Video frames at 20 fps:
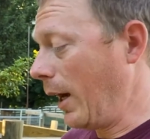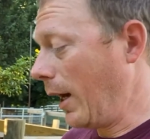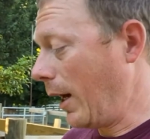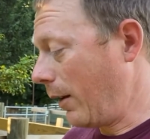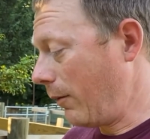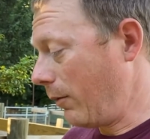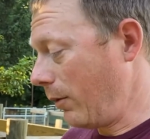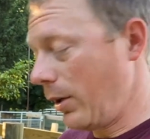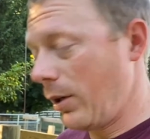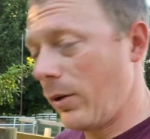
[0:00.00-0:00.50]
I
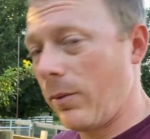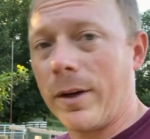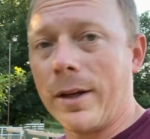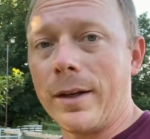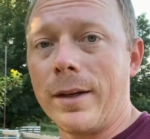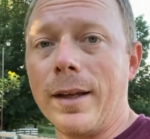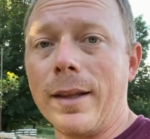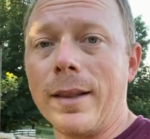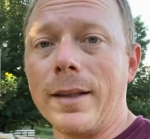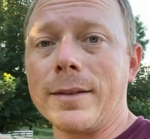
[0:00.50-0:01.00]
really don't wanna
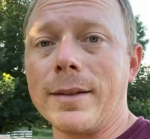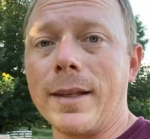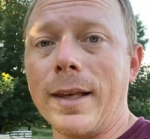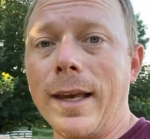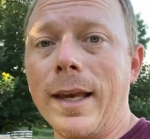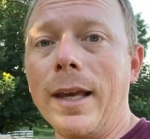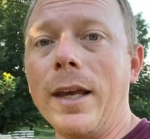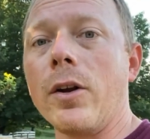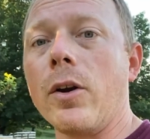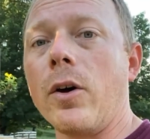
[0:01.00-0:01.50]
dig this thing
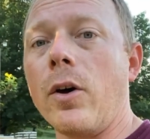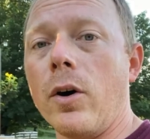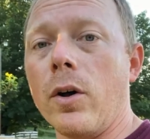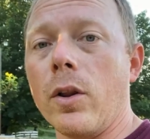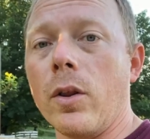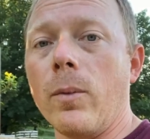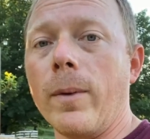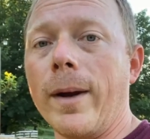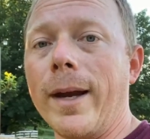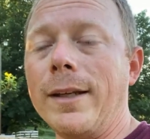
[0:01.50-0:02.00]
in all
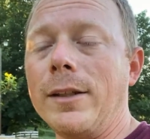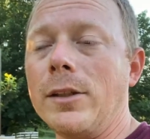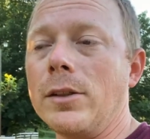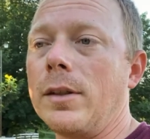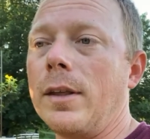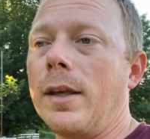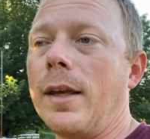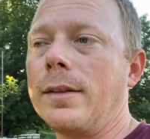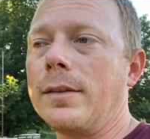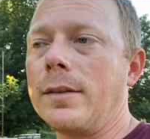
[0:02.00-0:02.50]
the way just
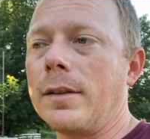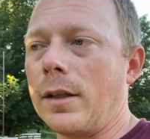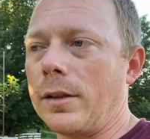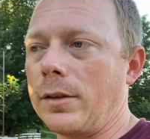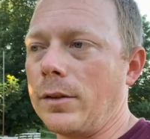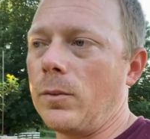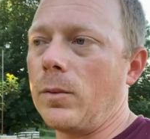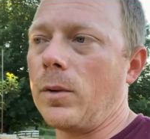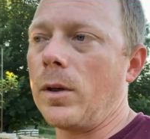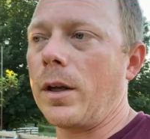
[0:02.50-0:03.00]
in case it
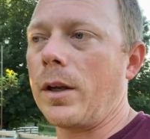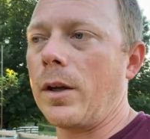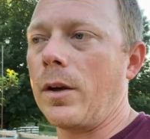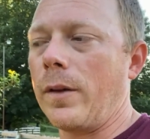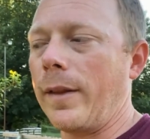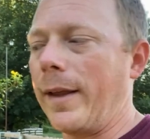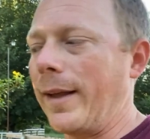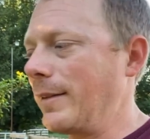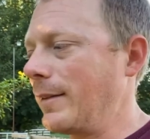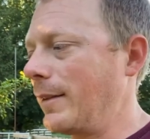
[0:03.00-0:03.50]
doesn't work and
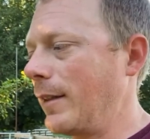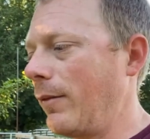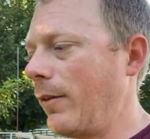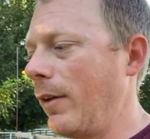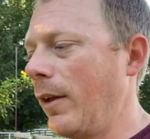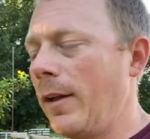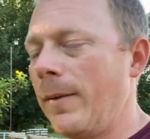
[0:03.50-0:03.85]
all that stuff.